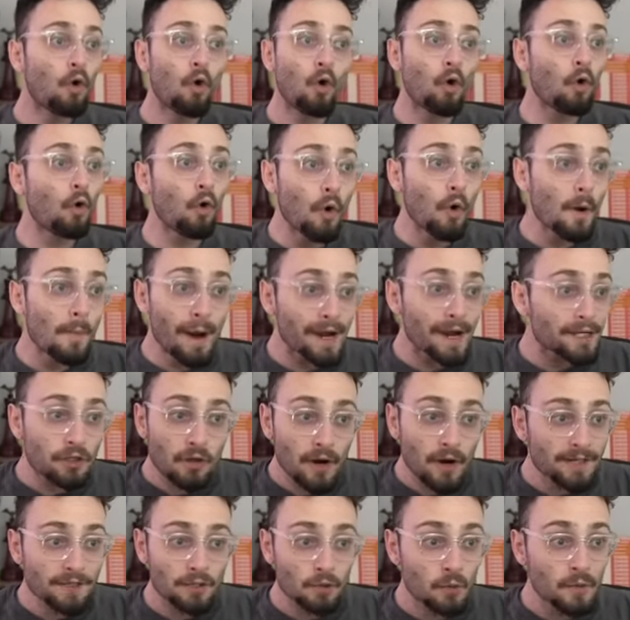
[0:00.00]
Who am I
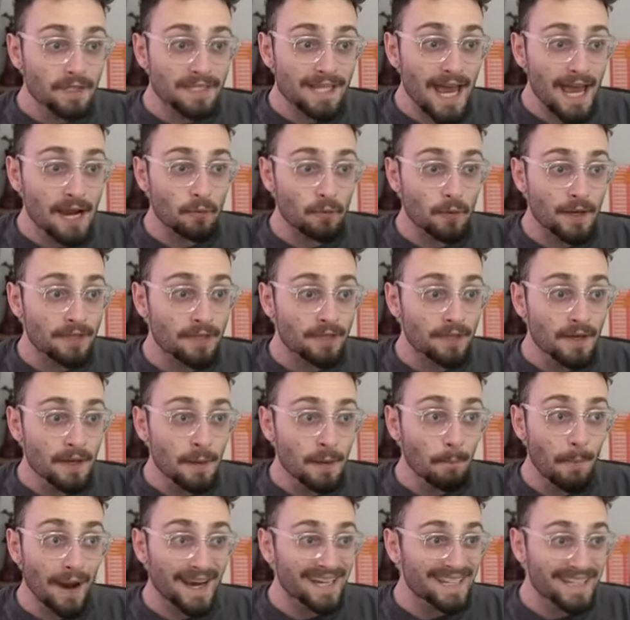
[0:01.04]
trying to attack with?
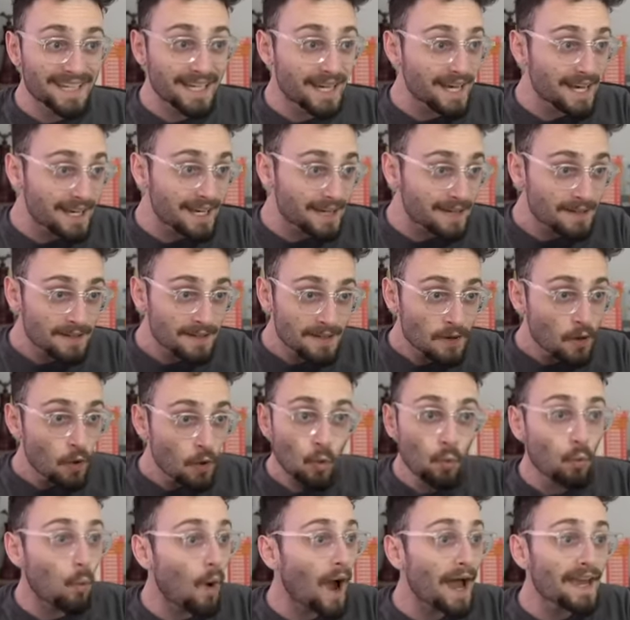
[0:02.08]
My king?
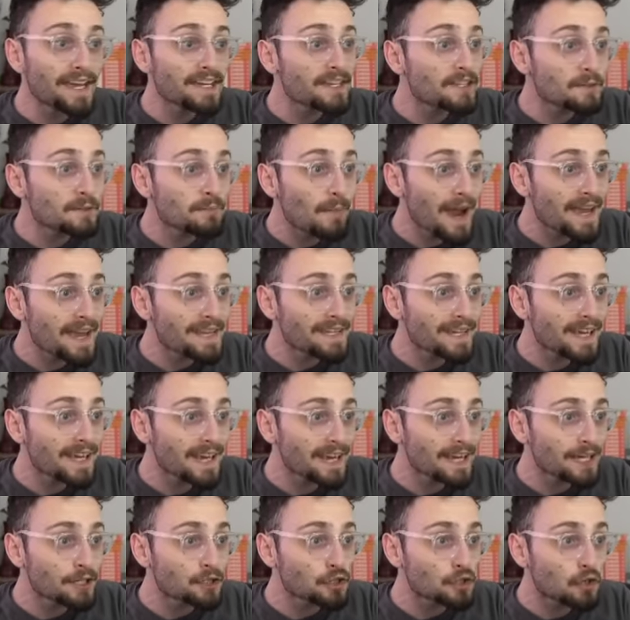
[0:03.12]
Why is my
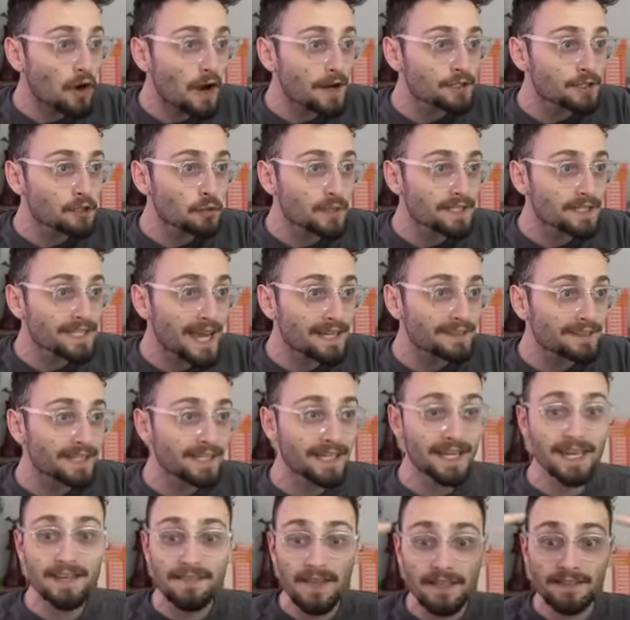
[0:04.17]
king trying to attack the
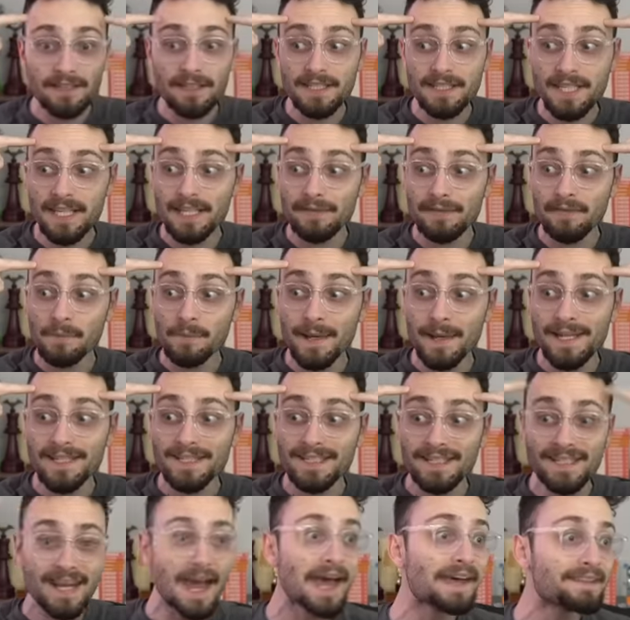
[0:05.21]
king? That doesn't even make
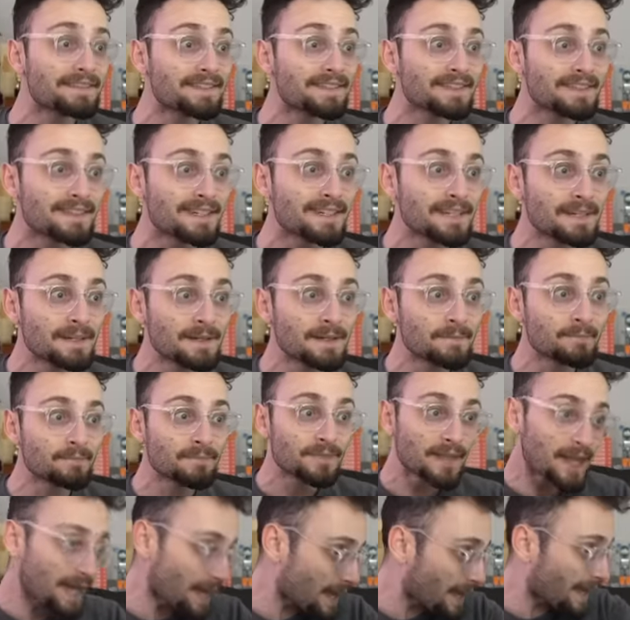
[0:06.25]
sense.
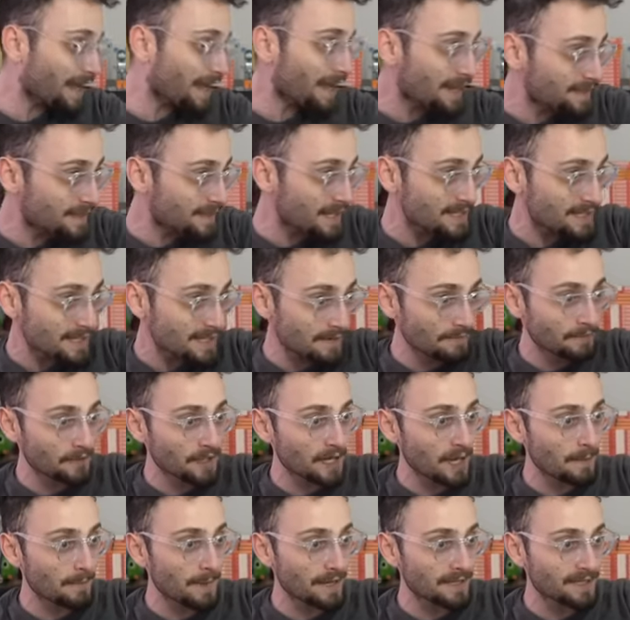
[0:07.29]
And let's not
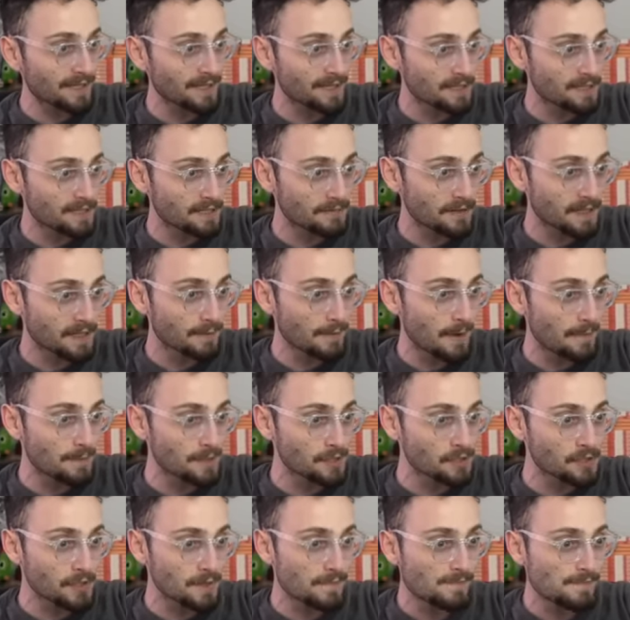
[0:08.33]
forget, my king is defending my
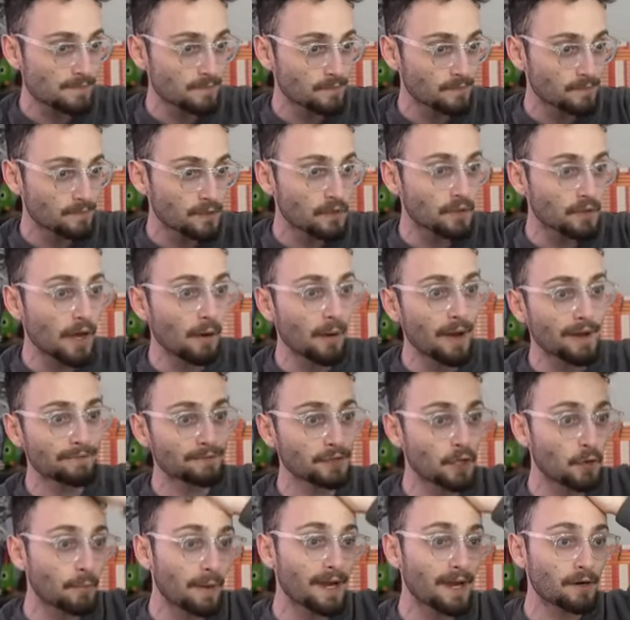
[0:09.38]
bishop. So now I have to
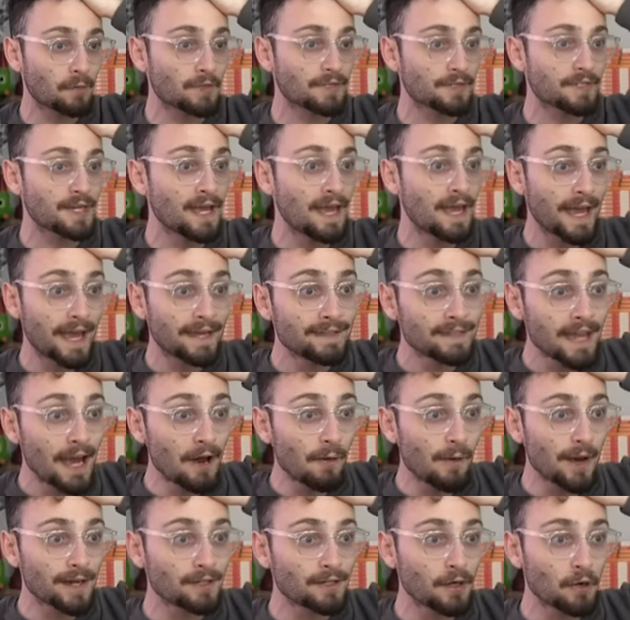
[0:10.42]
go backwards. And
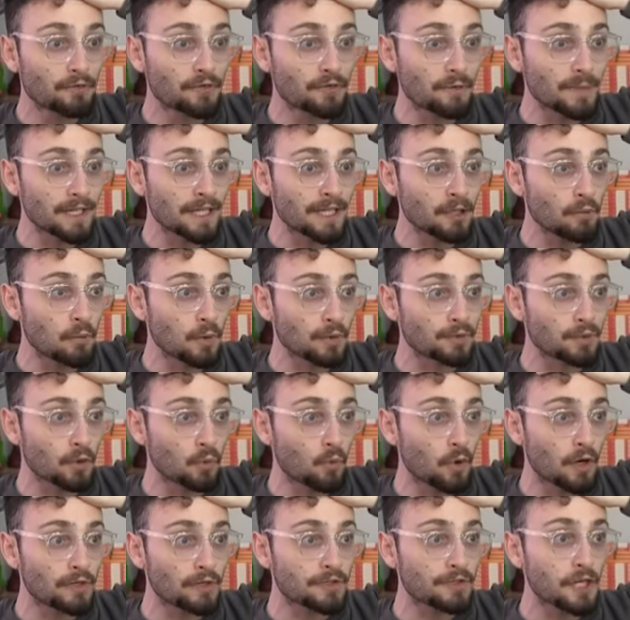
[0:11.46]
now I go from equal to
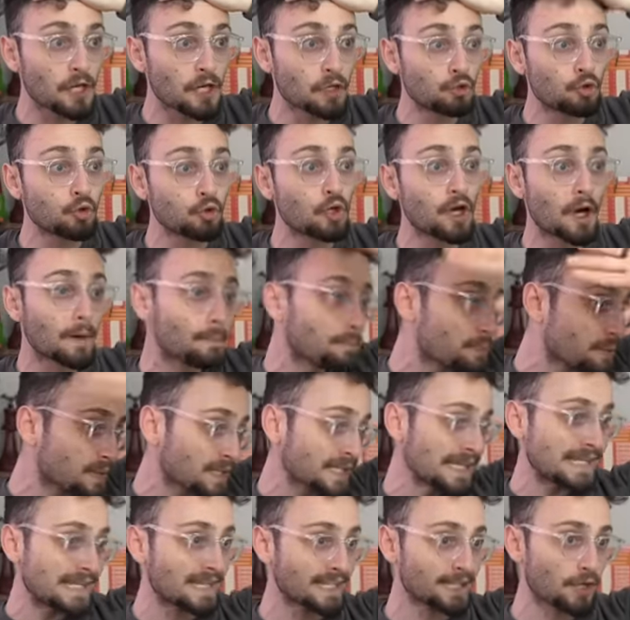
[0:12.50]
worse to
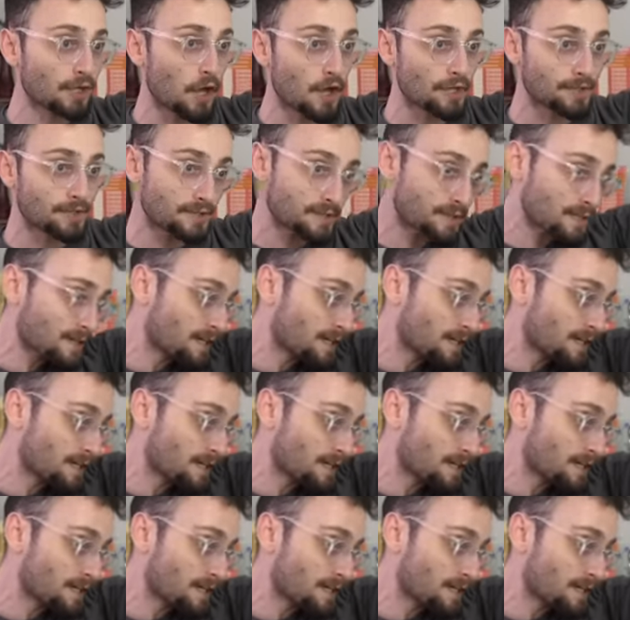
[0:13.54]
completely lost.